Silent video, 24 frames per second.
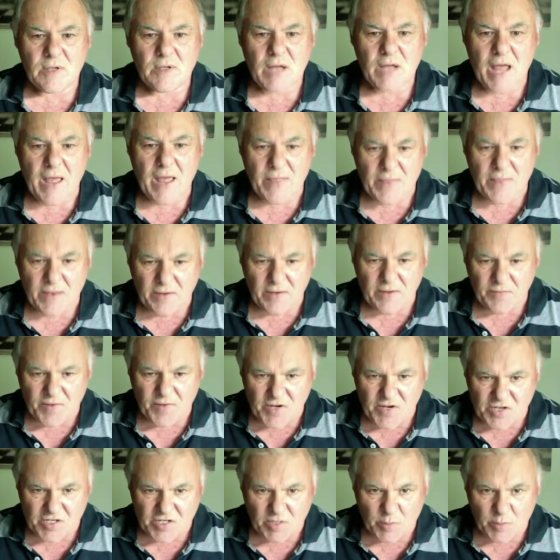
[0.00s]
And then
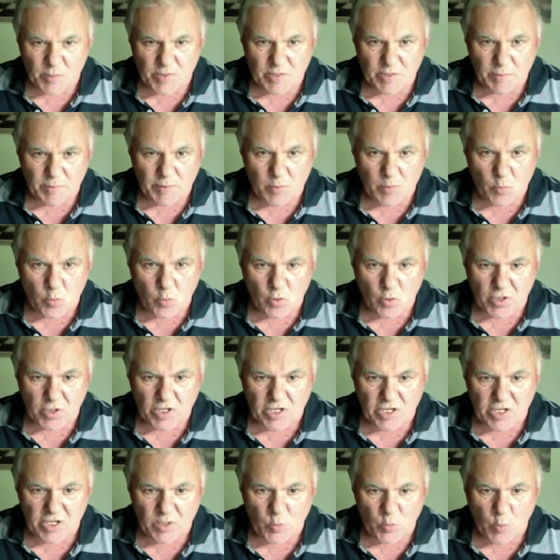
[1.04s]
eventually we're going to play rook
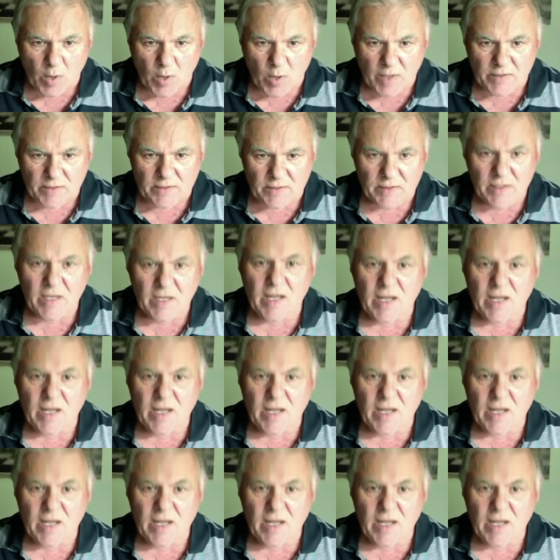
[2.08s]
E1